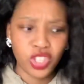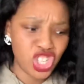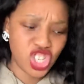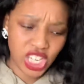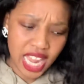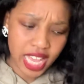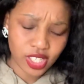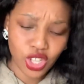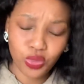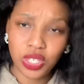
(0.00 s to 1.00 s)

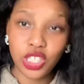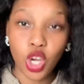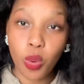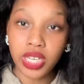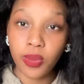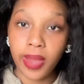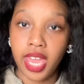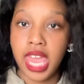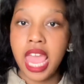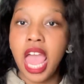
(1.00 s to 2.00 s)
chillax, not really go
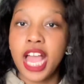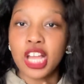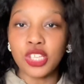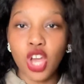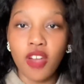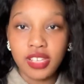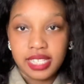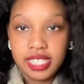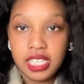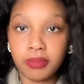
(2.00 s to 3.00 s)
anywhere, because
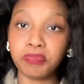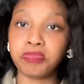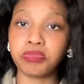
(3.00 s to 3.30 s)
obviously